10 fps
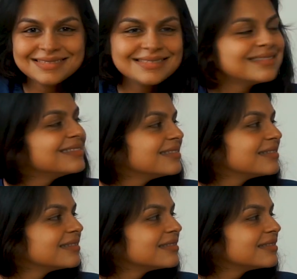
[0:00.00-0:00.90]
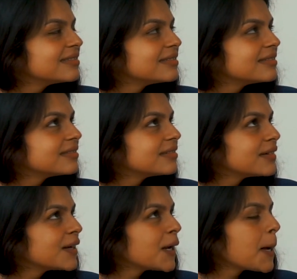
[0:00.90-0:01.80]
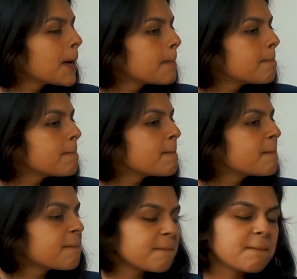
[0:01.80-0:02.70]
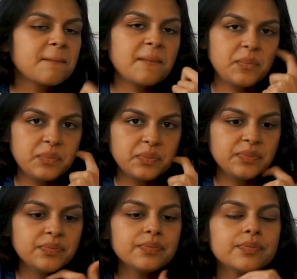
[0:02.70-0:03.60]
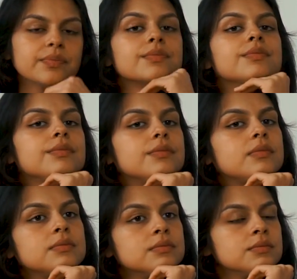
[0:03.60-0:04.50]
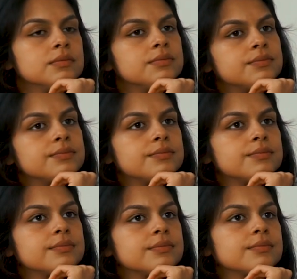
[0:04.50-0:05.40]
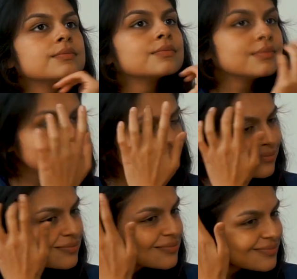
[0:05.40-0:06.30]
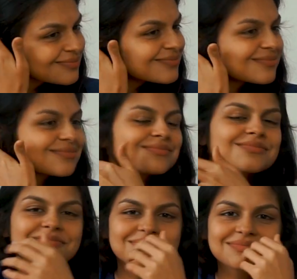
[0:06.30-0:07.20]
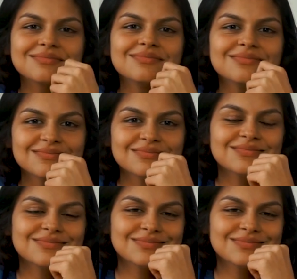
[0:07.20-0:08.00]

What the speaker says: (silent)